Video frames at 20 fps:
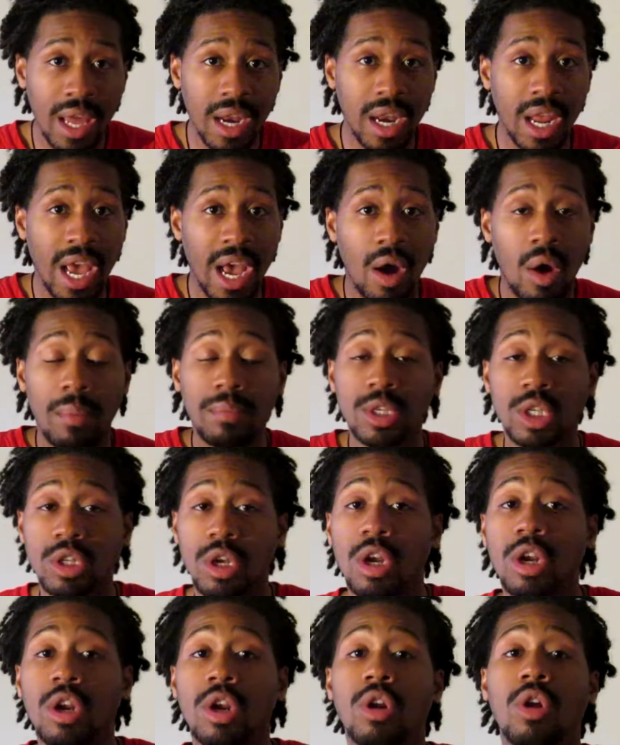Now, I'm gonna
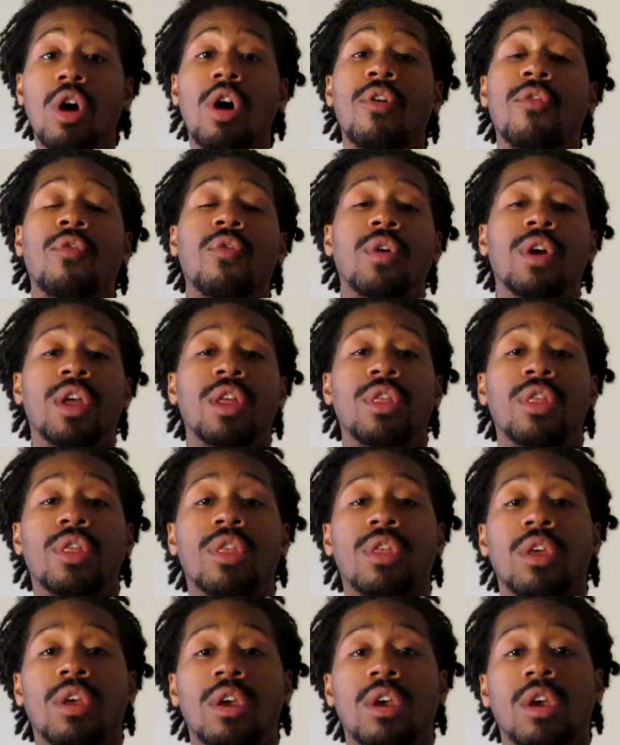start it off
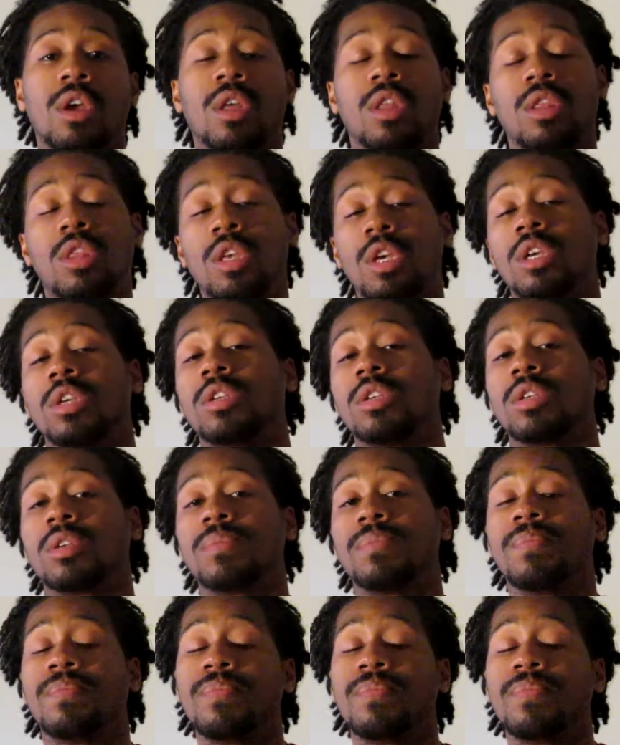with this.